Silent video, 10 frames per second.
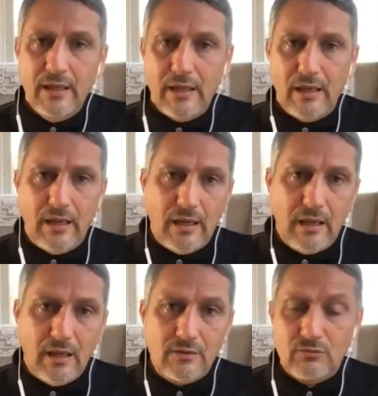
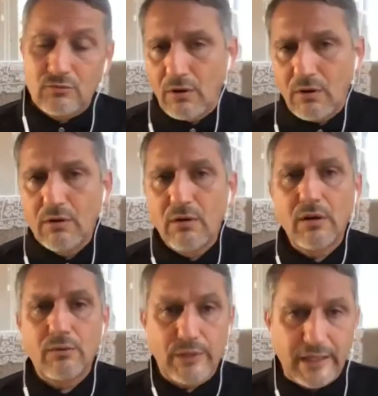a strong
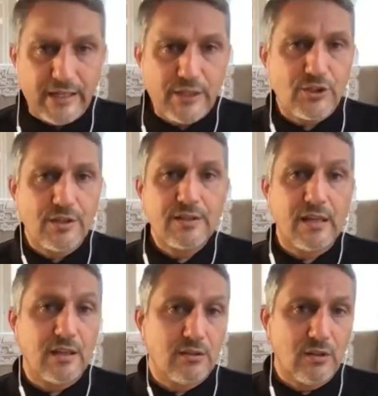relations
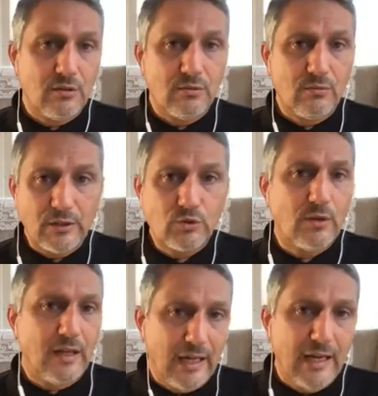and you want
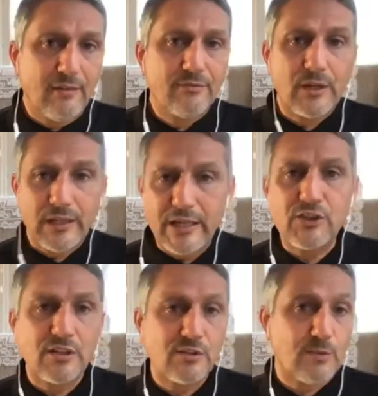to have
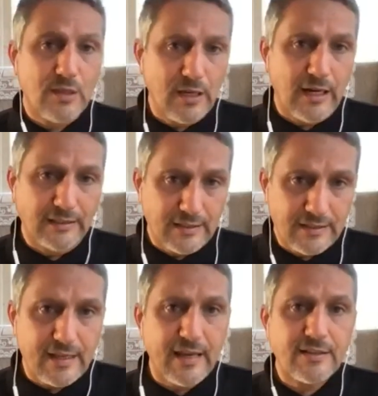relations with the United
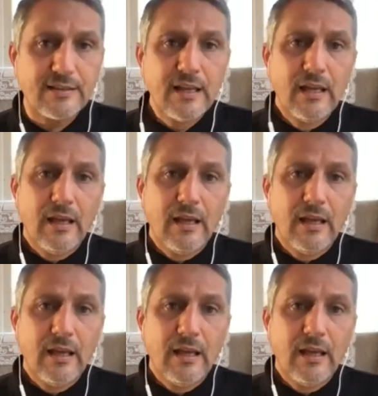States,